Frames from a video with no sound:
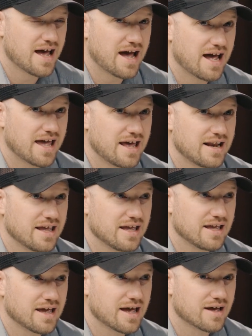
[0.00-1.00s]
I had
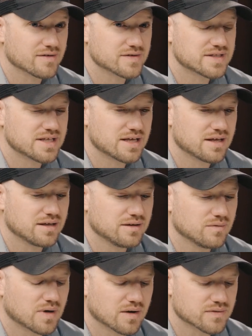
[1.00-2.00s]
a house that
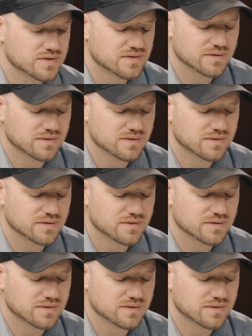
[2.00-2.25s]
when I was